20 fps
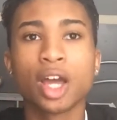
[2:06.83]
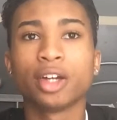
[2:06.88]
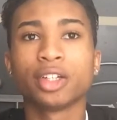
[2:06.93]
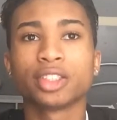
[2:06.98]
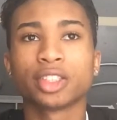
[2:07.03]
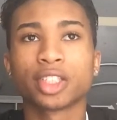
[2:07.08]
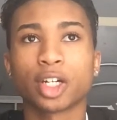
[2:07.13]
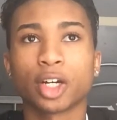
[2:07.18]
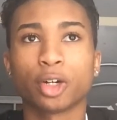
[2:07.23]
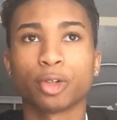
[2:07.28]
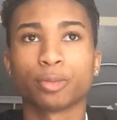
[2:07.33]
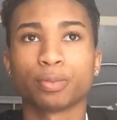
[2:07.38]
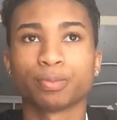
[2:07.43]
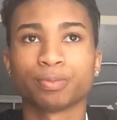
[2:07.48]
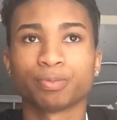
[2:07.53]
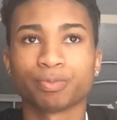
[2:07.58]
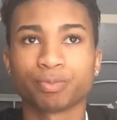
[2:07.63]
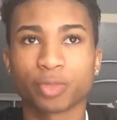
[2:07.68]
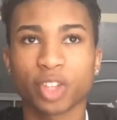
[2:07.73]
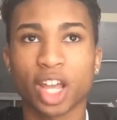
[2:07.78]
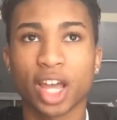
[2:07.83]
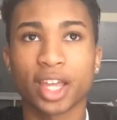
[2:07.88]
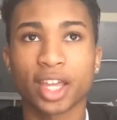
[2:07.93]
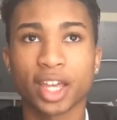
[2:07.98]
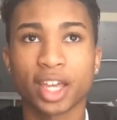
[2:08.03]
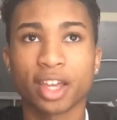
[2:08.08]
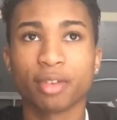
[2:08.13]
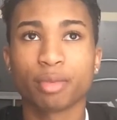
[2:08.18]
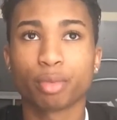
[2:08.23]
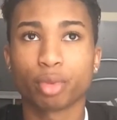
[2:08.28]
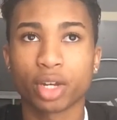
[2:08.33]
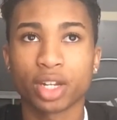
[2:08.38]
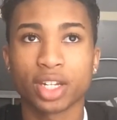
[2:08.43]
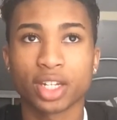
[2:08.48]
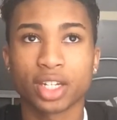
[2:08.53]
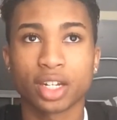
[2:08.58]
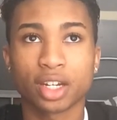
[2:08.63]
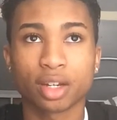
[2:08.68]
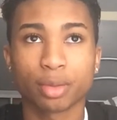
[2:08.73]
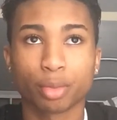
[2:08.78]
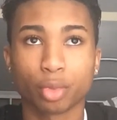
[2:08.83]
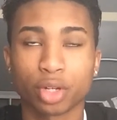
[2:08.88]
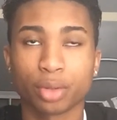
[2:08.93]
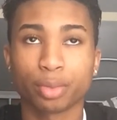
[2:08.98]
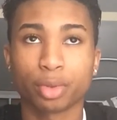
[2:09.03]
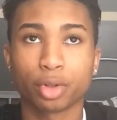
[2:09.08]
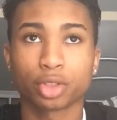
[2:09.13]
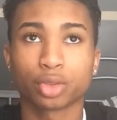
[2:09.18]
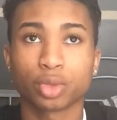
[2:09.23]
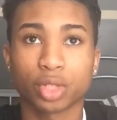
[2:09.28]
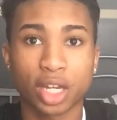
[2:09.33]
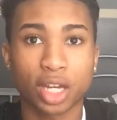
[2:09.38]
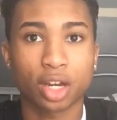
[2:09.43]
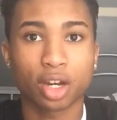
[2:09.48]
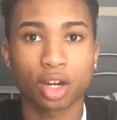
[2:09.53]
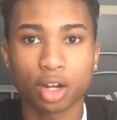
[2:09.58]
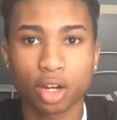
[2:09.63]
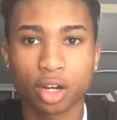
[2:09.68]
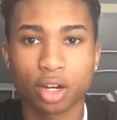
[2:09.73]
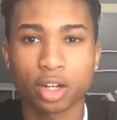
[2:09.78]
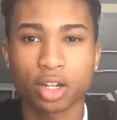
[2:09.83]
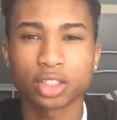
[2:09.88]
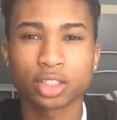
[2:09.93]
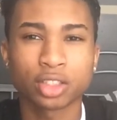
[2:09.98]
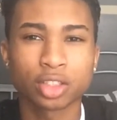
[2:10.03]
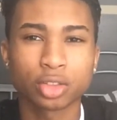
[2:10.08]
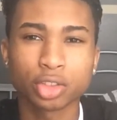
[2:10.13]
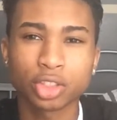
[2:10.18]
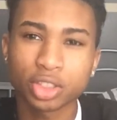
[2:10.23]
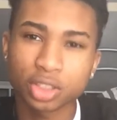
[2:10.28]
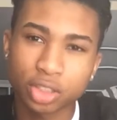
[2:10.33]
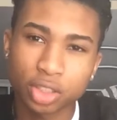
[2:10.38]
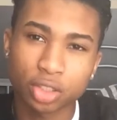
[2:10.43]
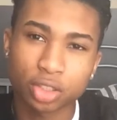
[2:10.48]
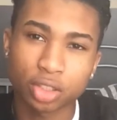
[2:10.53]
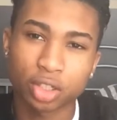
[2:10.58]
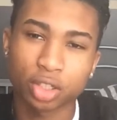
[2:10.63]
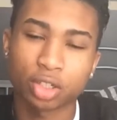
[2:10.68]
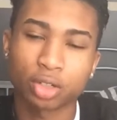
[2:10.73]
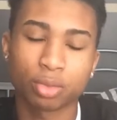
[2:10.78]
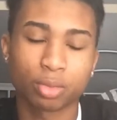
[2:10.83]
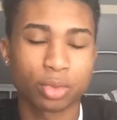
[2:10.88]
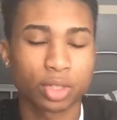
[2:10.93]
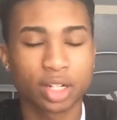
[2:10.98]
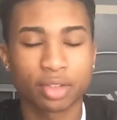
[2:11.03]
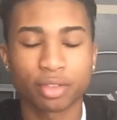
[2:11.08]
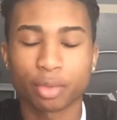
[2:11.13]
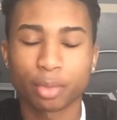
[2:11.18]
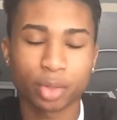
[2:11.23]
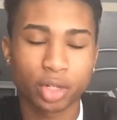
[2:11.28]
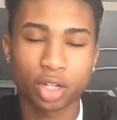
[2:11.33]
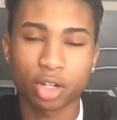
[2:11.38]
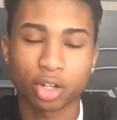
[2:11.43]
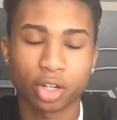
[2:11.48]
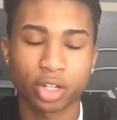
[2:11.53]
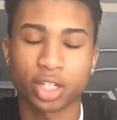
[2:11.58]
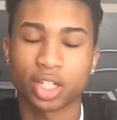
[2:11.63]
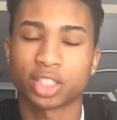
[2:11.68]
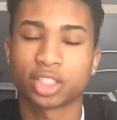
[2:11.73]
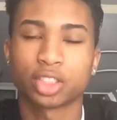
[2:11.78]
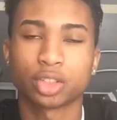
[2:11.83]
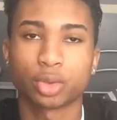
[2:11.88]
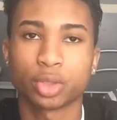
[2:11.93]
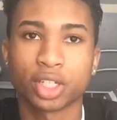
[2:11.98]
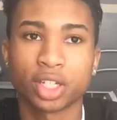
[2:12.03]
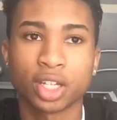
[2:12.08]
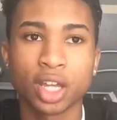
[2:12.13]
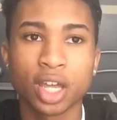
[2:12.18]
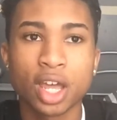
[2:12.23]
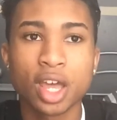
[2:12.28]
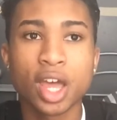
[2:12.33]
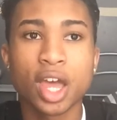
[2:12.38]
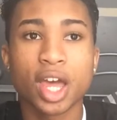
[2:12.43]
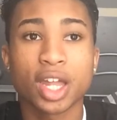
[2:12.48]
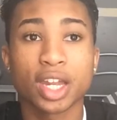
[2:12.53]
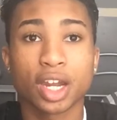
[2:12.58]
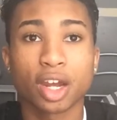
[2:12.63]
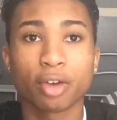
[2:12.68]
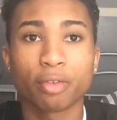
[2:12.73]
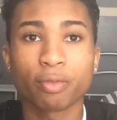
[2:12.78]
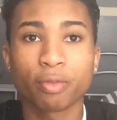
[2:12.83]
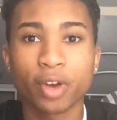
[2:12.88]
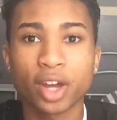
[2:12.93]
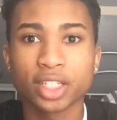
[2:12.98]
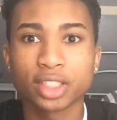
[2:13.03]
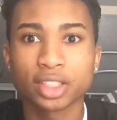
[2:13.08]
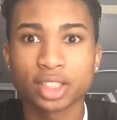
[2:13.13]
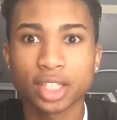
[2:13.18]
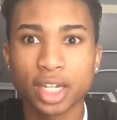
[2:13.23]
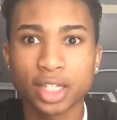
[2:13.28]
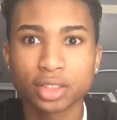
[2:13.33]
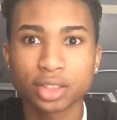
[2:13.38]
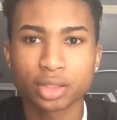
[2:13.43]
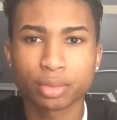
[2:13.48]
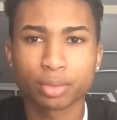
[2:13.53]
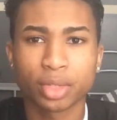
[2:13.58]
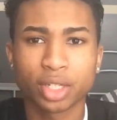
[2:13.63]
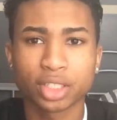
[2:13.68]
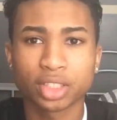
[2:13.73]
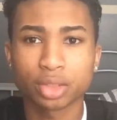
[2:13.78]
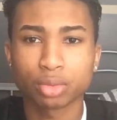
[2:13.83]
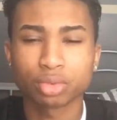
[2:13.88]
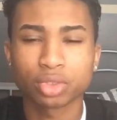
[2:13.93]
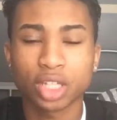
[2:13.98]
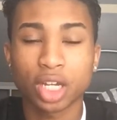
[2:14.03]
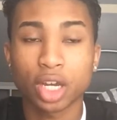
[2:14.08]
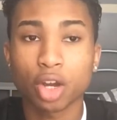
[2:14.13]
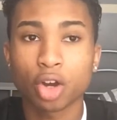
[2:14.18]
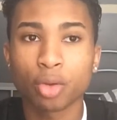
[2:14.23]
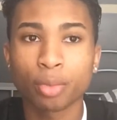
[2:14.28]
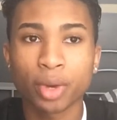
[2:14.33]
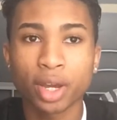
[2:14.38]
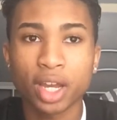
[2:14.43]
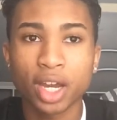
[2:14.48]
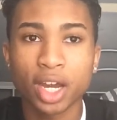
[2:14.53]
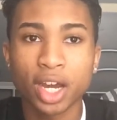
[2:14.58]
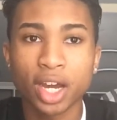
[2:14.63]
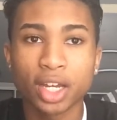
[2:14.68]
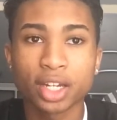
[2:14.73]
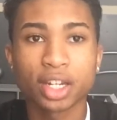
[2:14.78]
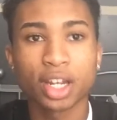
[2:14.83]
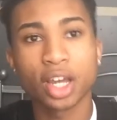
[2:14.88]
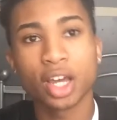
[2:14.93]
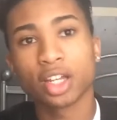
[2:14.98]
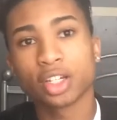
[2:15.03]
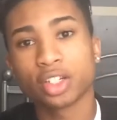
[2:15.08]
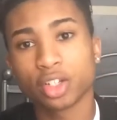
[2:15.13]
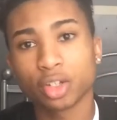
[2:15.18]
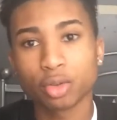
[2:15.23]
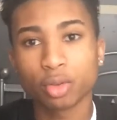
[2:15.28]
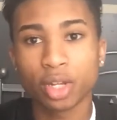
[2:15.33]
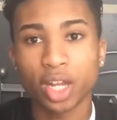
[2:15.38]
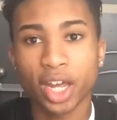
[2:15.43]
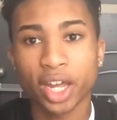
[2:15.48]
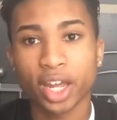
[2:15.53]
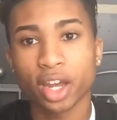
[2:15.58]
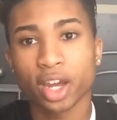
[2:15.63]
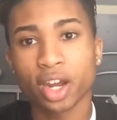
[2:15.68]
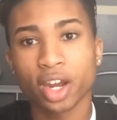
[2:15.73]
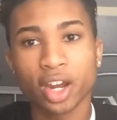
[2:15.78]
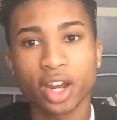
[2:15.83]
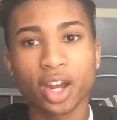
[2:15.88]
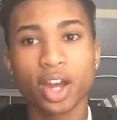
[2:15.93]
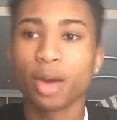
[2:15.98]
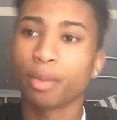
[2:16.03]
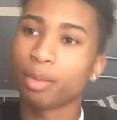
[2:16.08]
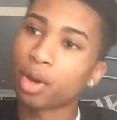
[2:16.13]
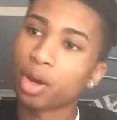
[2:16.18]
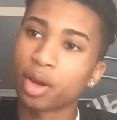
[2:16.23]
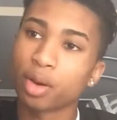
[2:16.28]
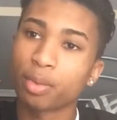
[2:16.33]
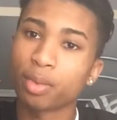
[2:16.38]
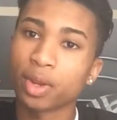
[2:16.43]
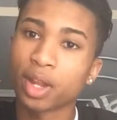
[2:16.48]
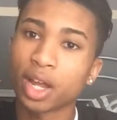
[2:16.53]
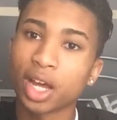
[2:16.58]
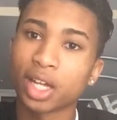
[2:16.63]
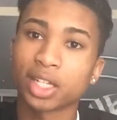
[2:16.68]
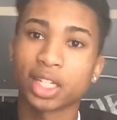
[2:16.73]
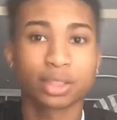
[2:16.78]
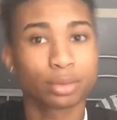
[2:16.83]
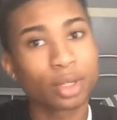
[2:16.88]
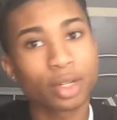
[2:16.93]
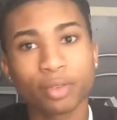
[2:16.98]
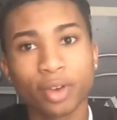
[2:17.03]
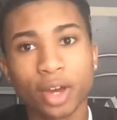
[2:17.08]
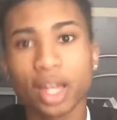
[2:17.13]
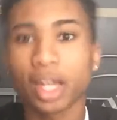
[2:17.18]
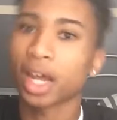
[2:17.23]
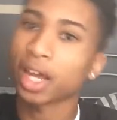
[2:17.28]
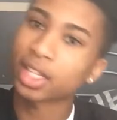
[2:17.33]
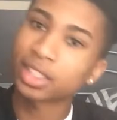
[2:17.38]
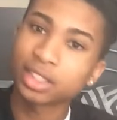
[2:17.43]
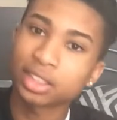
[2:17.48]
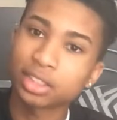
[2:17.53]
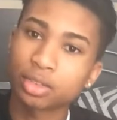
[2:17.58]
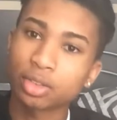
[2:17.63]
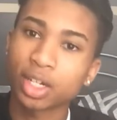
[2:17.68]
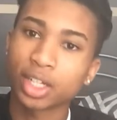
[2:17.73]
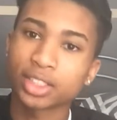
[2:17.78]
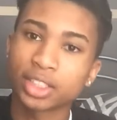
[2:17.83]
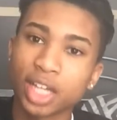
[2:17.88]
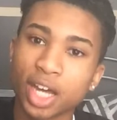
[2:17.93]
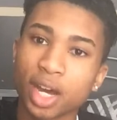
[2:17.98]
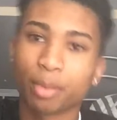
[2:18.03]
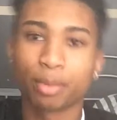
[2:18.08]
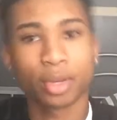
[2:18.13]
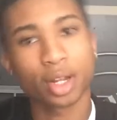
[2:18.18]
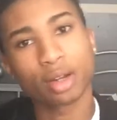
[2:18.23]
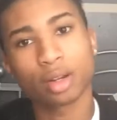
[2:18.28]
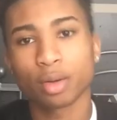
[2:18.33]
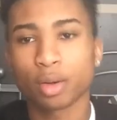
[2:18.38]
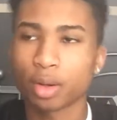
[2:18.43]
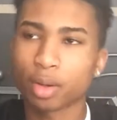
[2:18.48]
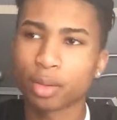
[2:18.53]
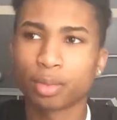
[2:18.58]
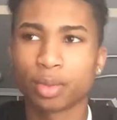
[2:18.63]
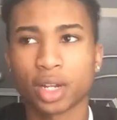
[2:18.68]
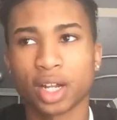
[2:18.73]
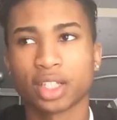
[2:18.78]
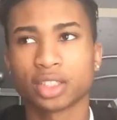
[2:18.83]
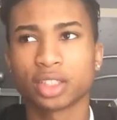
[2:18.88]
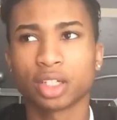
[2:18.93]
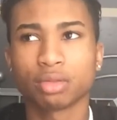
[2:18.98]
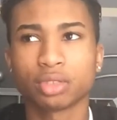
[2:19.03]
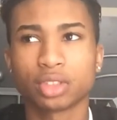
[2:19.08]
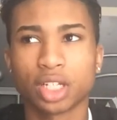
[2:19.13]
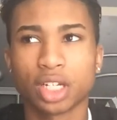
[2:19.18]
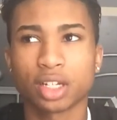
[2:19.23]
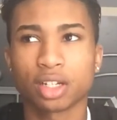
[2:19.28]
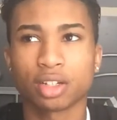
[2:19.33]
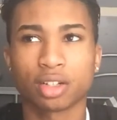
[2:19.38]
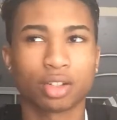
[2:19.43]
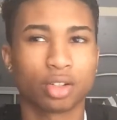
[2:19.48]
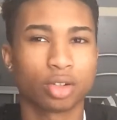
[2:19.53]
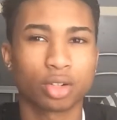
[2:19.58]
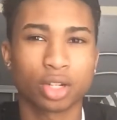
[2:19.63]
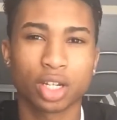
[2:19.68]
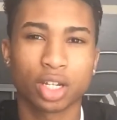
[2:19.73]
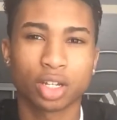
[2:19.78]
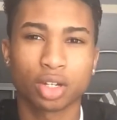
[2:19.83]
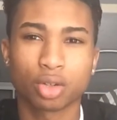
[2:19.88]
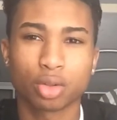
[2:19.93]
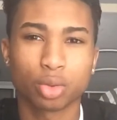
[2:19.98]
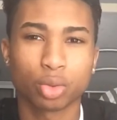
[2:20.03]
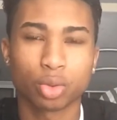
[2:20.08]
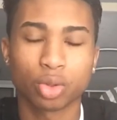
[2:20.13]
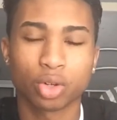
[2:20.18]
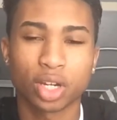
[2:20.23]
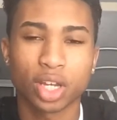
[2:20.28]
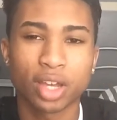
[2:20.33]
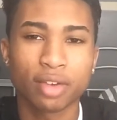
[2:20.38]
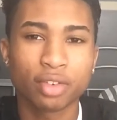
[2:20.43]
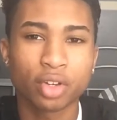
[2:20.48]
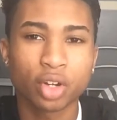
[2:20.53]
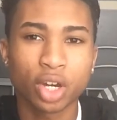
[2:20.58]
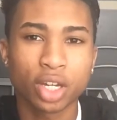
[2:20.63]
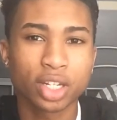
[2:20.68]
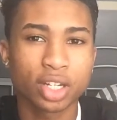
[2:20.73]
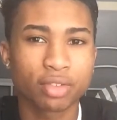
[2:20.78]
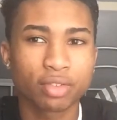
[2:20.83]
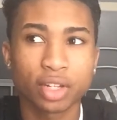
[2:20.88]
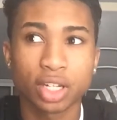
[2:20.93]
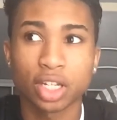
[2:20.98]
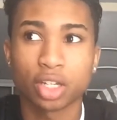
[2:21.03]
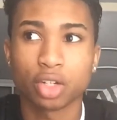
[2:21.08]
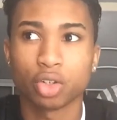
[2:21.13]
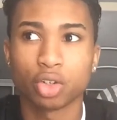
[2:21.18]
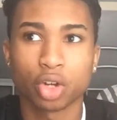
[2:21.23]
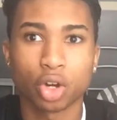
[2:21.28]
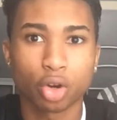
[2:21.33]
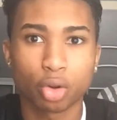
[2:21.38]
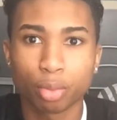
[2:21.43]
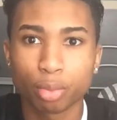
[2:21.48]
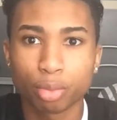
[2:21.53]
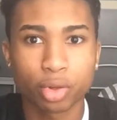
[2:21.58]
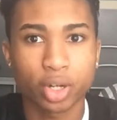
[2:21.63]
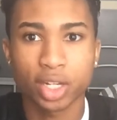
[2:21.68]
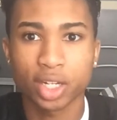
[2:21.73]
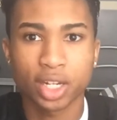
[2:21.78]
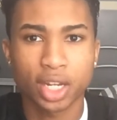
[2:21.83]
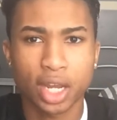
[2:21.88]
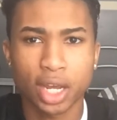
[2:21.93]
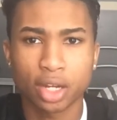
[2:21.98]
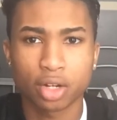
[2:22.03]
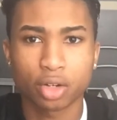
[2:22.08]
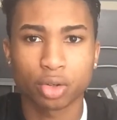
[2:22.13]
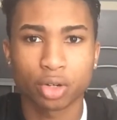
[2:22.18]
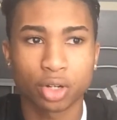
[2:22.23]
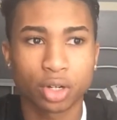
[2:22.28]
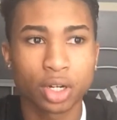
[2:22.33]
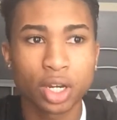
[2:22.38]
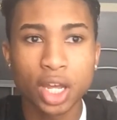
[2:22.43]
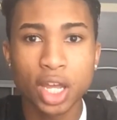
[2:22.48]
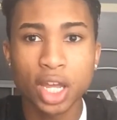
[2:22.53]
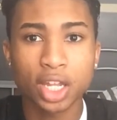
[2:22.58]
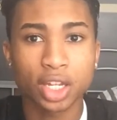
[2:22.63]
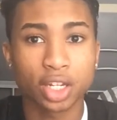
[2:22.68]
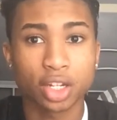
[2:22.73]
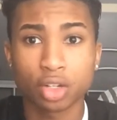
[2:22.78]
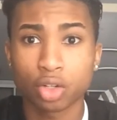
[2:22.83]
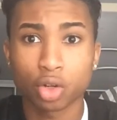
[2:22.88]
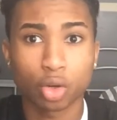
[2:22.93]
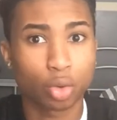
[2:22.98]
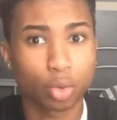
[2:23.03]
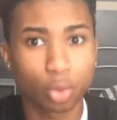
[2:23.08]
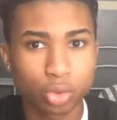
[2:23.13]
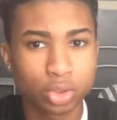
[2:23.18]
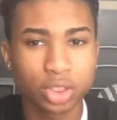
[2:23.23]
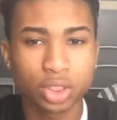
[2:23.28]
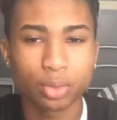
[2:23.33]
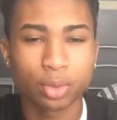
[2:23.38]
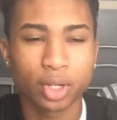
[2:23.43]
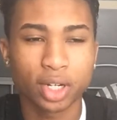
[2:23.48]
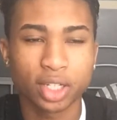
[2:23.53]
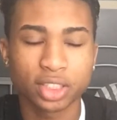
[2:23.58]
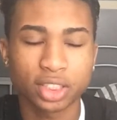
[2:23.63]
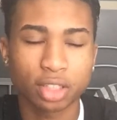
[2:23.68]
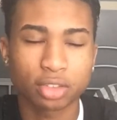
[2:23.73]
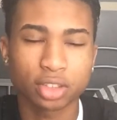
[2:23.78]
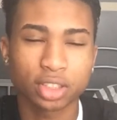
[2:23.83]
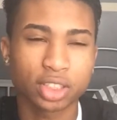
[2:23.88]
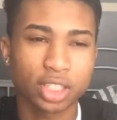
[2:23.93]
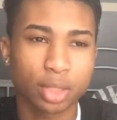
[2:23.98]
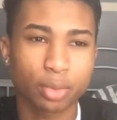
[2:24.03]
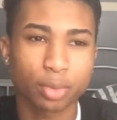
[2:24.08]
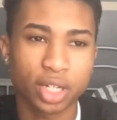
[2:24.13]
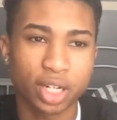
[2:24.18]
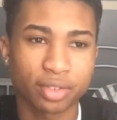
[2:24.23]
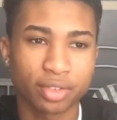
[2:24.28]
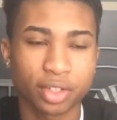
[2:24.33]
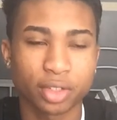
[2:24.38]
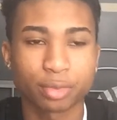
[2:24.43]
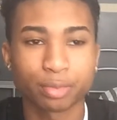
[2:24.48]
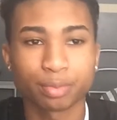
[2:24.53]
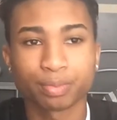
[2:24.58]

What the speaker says: So I gave Brittany the Good Morning Post with like a heart, because you know she's a girl, whatever, put a heart next to it. And then her friend texted me and she was like, "Oh my god, do you like her? Blah blah blah. That's my friend. I can set you guys up. Blah blah blah." So I was like, "Okay, cool." Even though I didn't really know Brittany at all, didn't know who she was, I was just like, "Whatever."